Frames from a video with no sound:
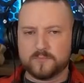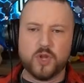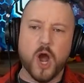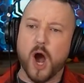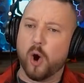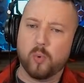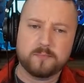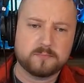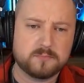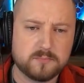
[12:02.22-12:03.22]

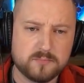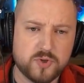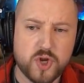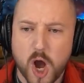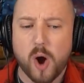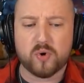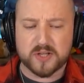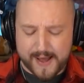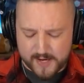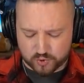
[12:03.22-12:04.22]
No. No,
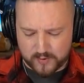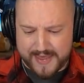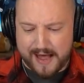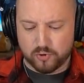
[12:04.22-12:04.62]
Clash Royale,